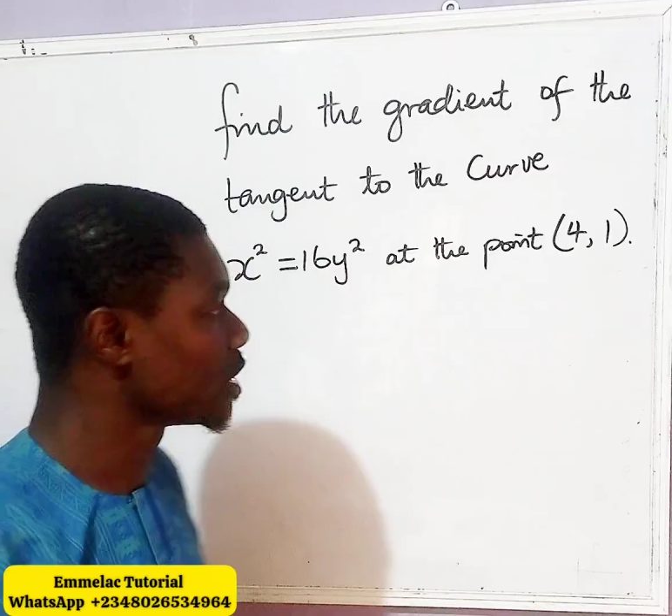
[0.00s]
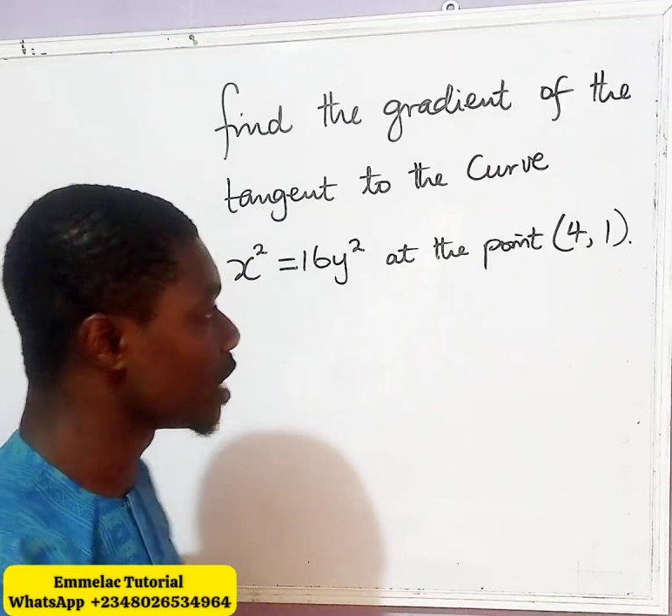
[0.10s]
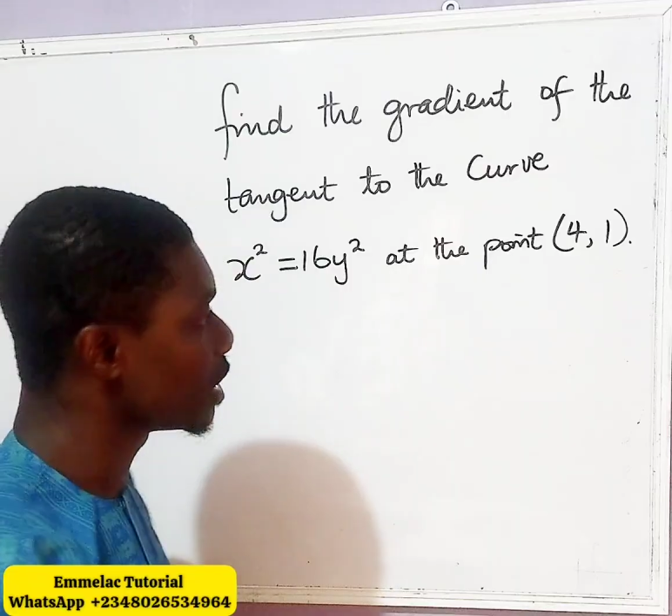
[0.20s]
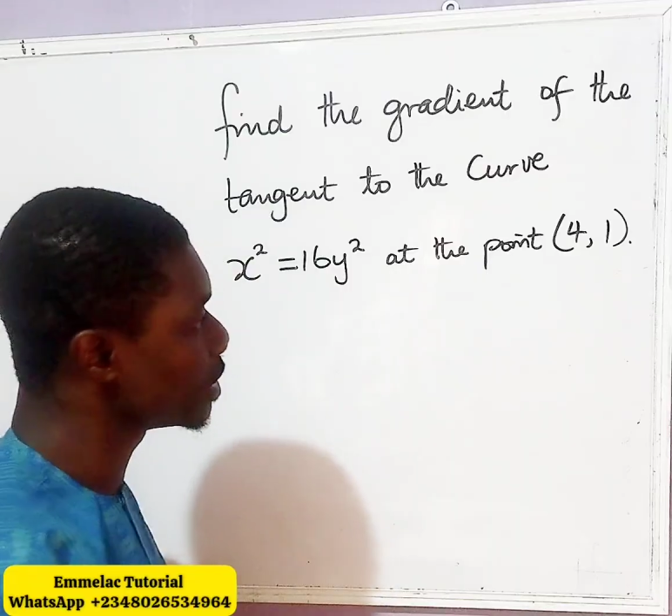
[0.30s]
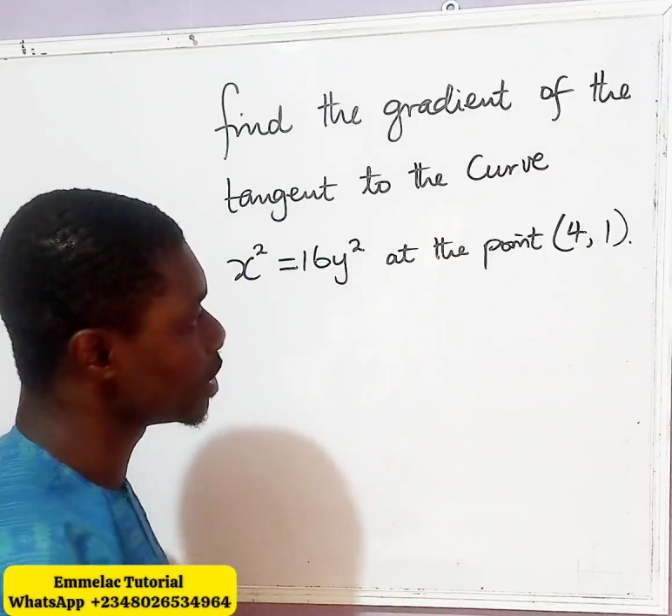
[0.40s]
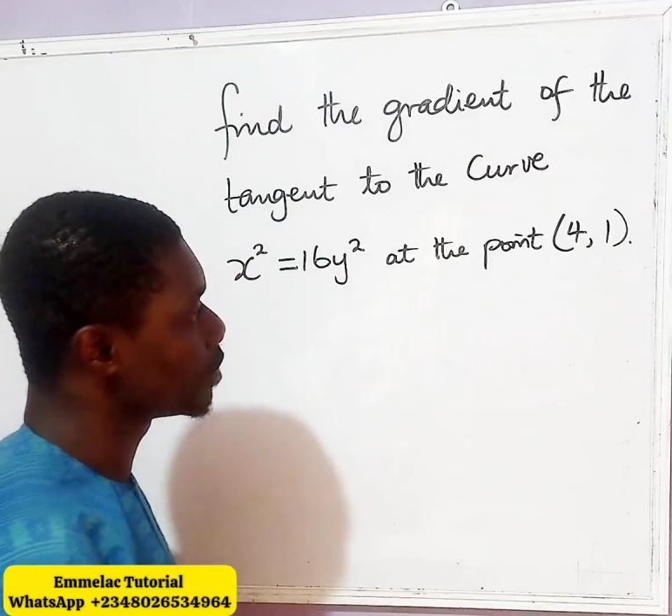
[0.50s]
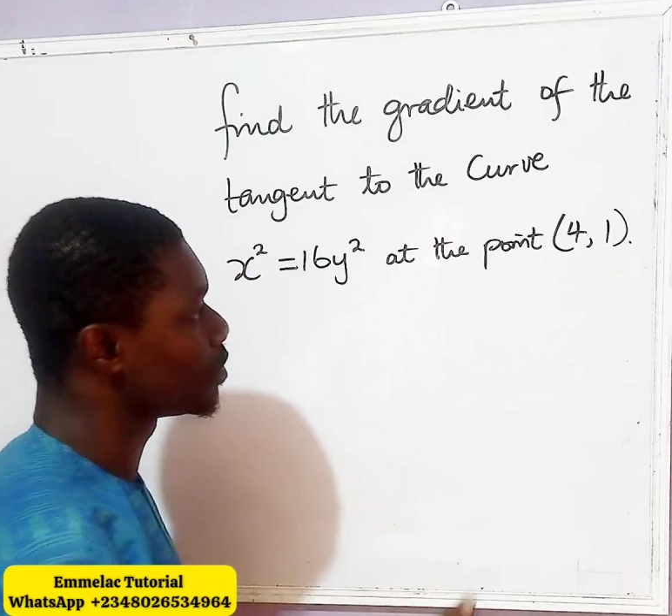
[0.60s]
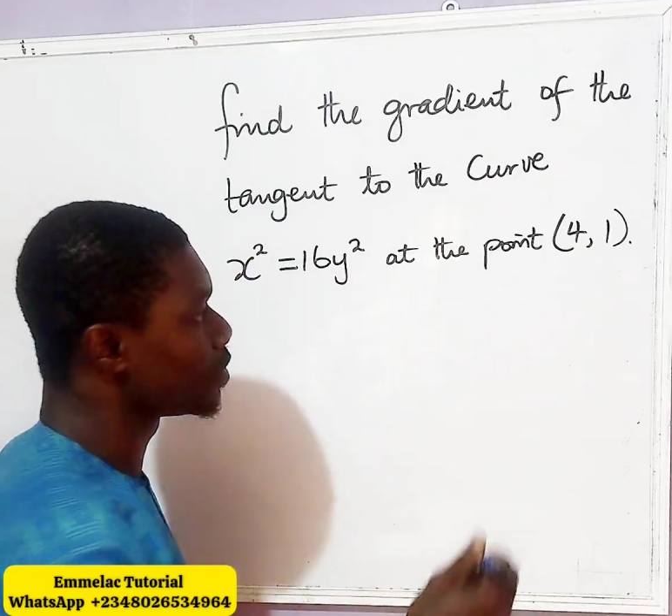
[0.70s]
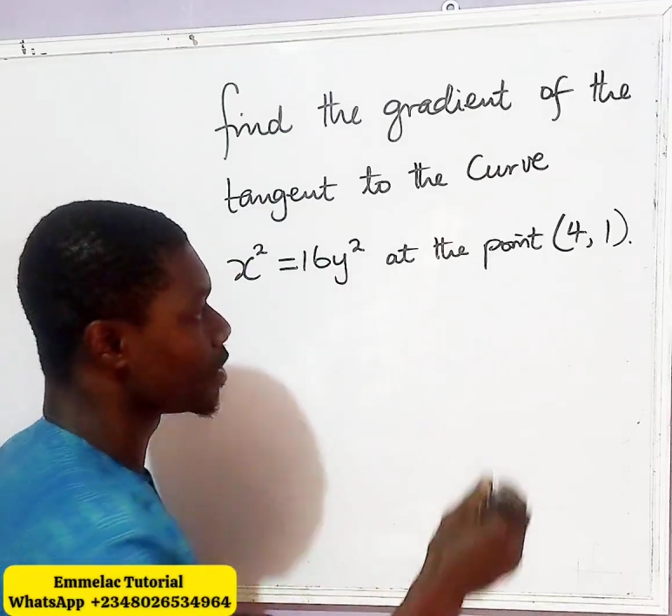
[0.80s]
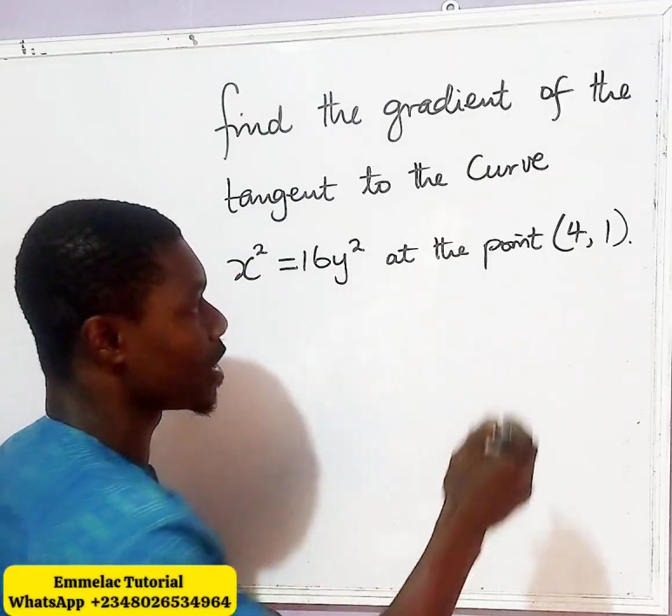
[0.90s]
Now let's take
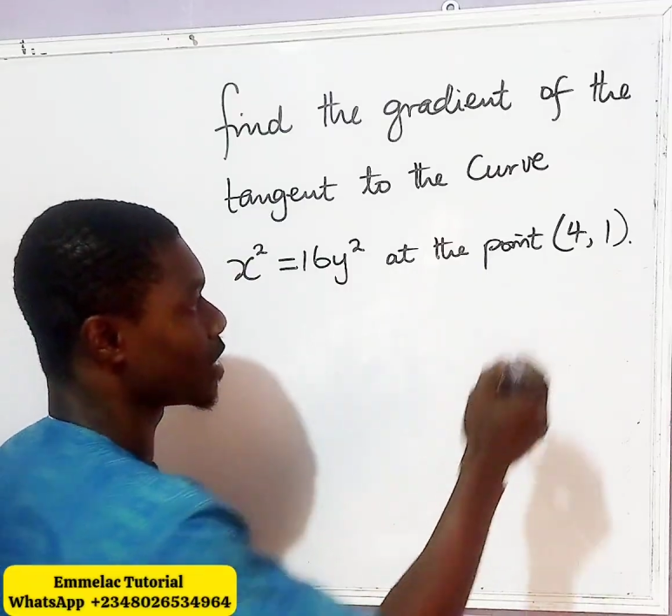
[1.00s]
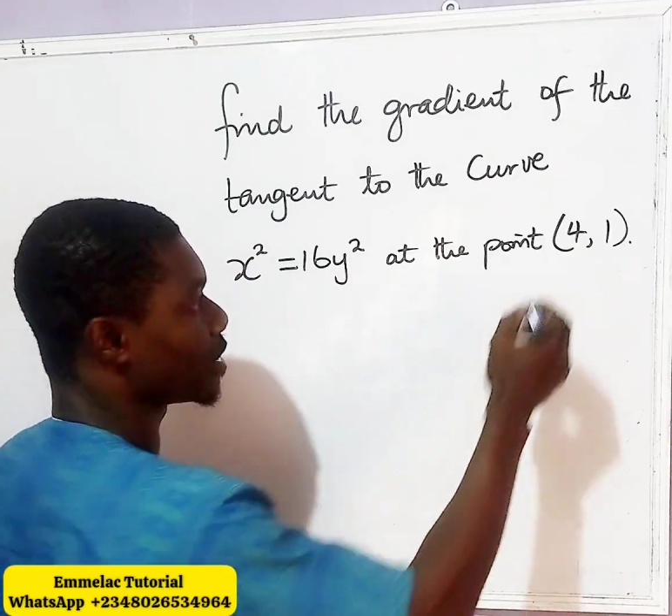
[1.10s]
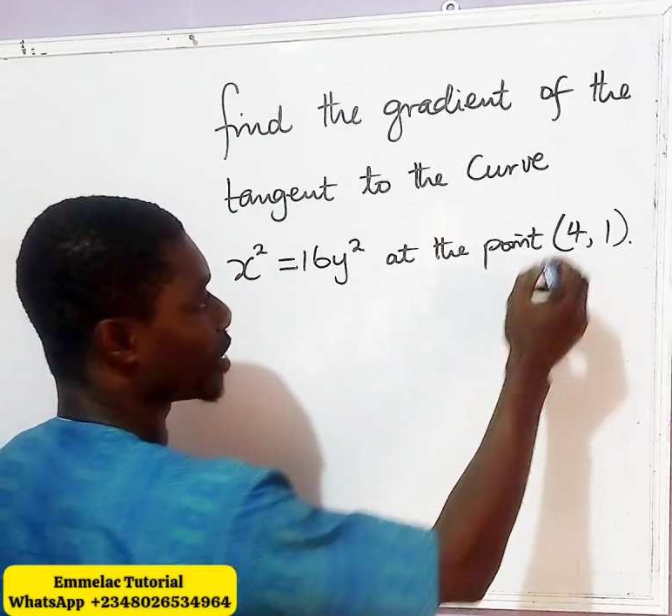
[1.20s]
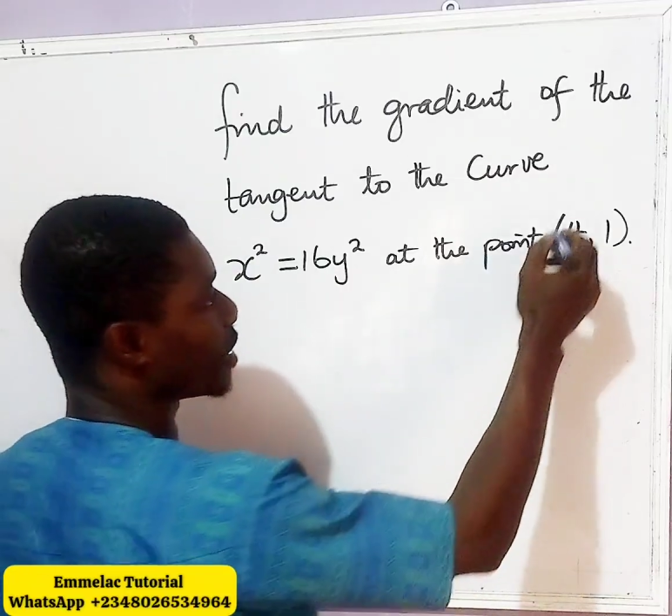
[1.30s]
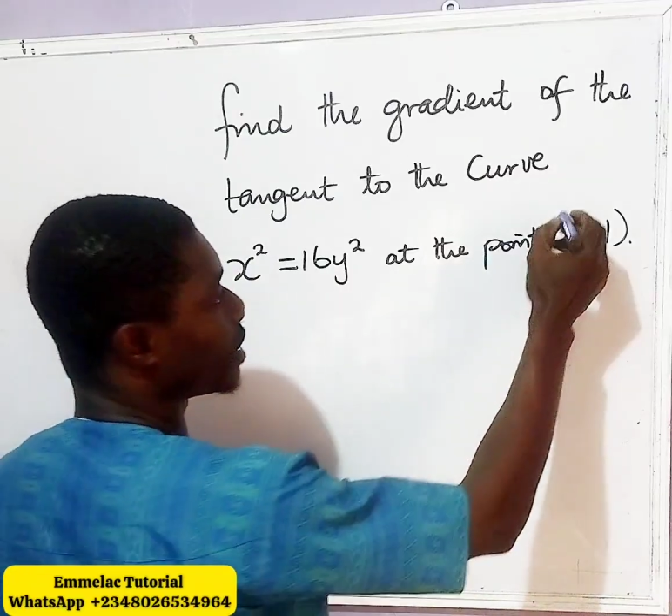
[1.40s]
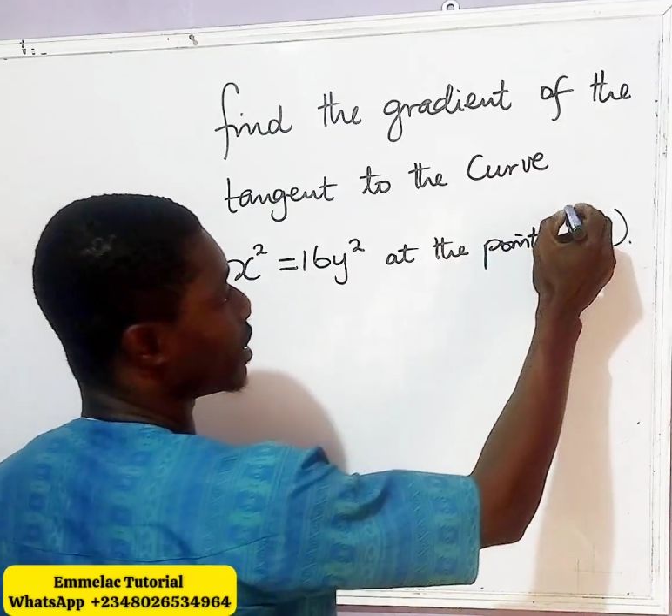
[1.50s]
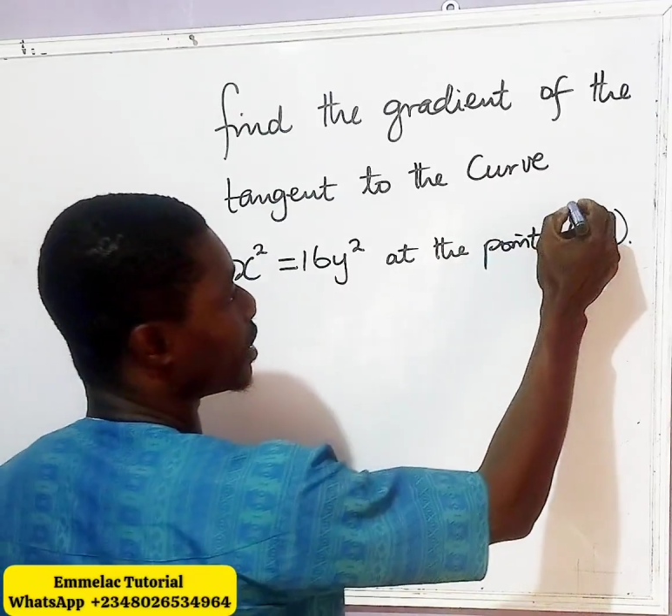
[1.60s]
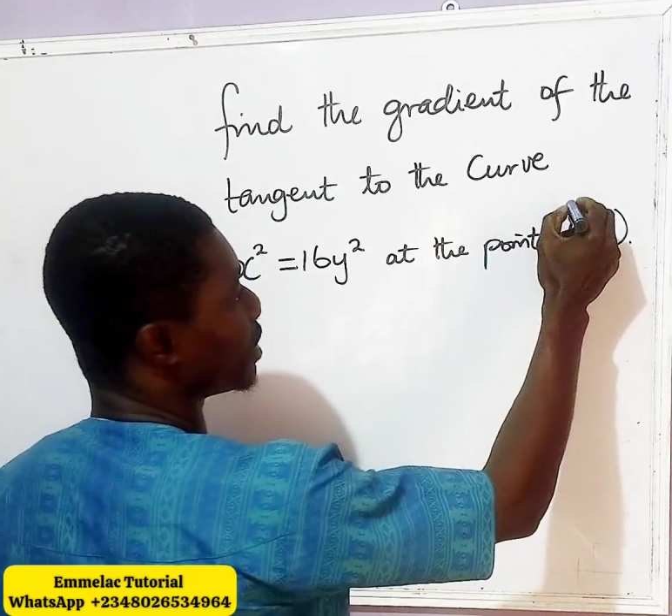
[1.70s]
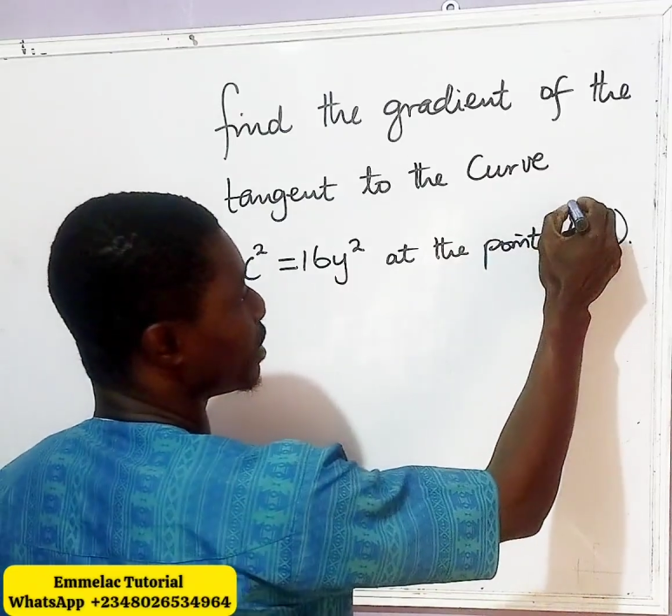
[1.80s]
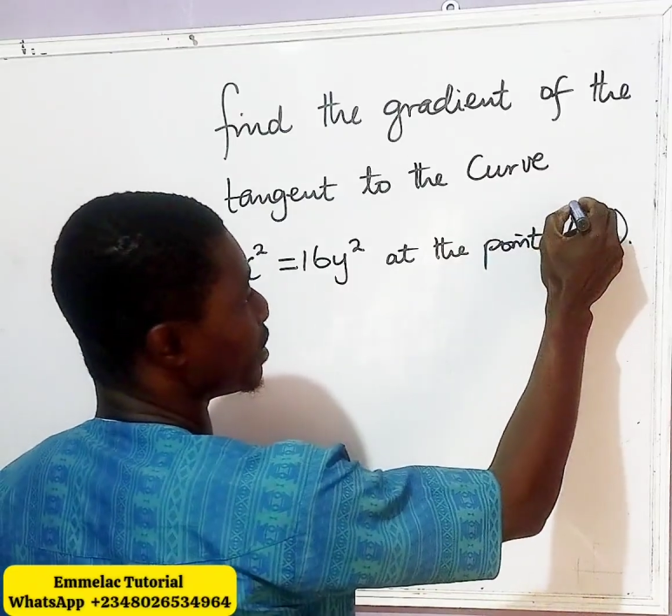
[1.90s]
note that
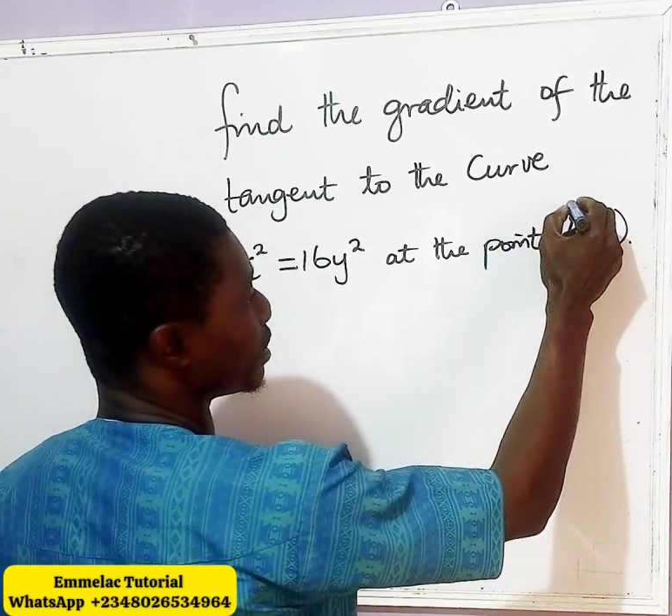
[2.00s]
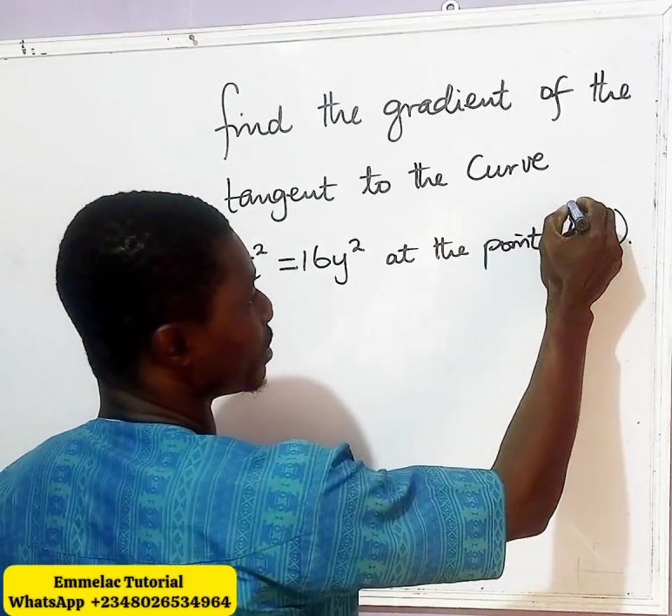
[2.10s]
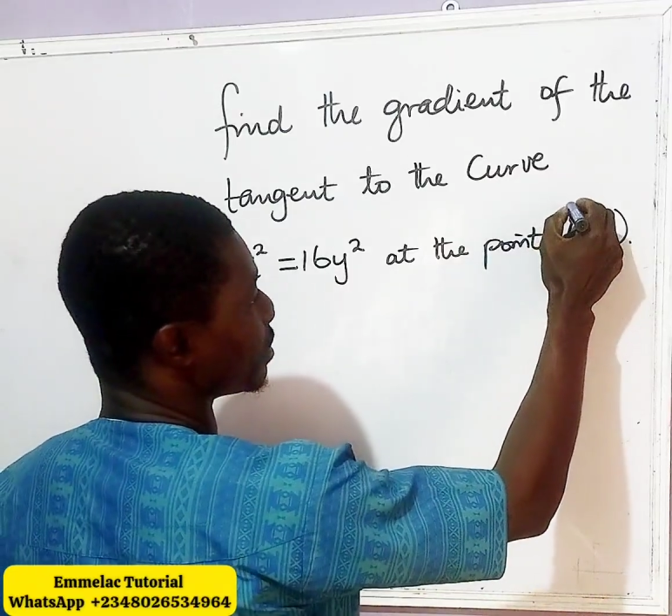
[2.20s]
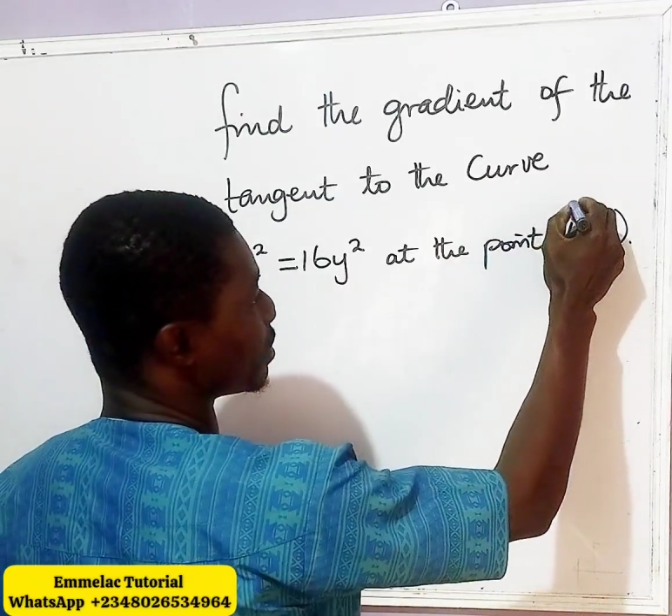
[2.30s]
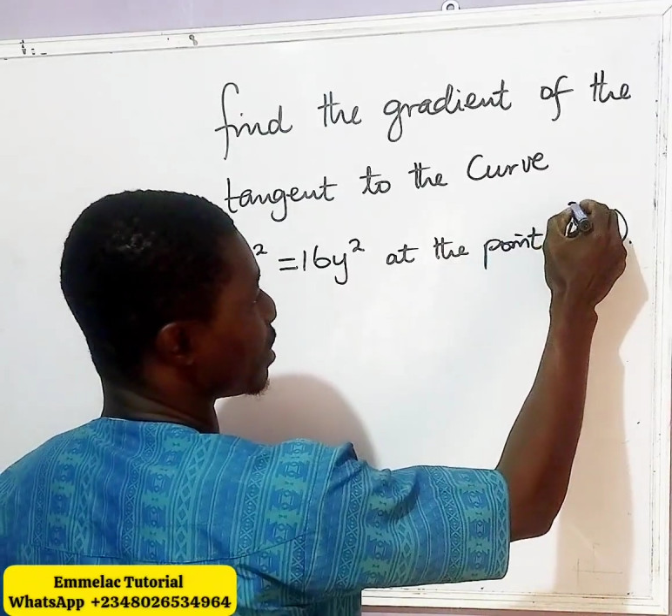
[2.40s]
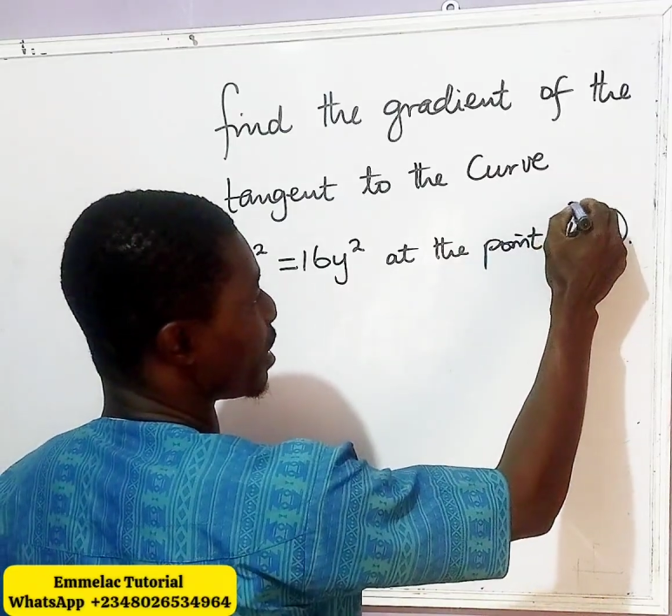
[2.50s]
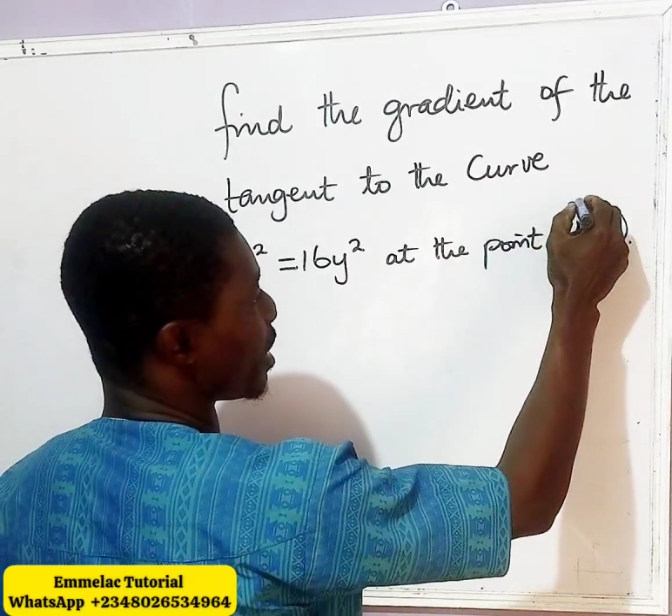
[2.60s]
this is